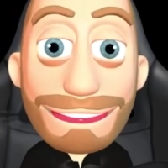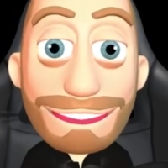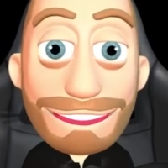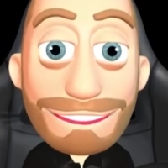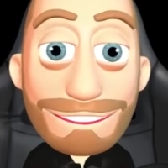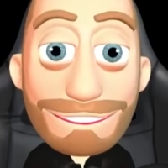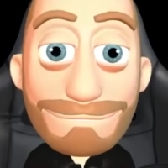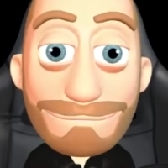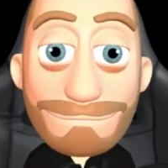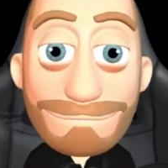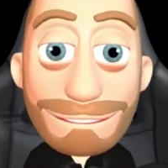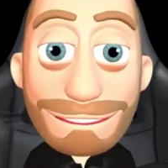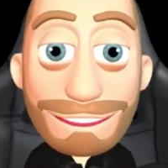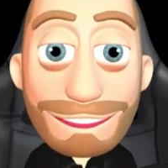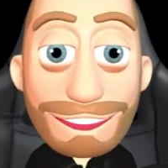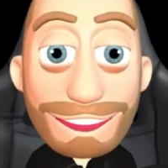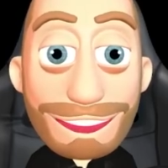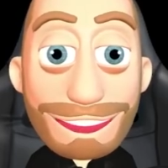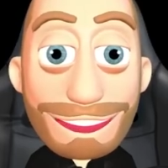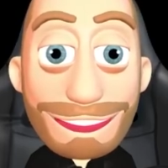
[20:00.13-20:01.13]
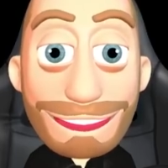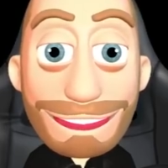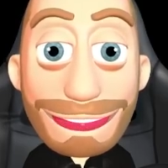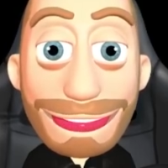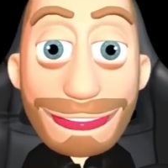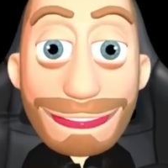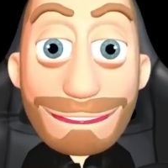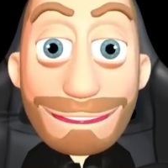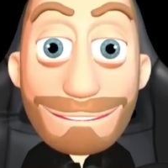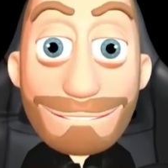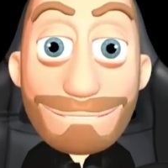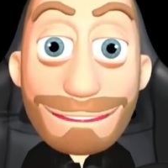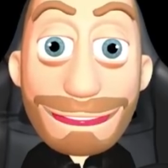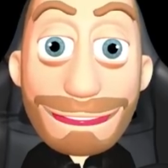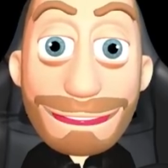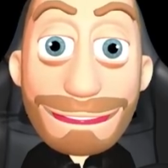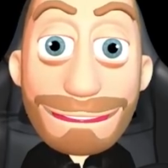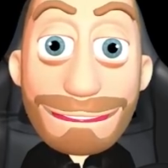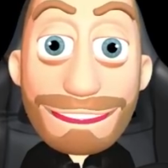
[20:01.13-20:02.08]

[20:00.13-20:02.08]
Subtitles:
victory, and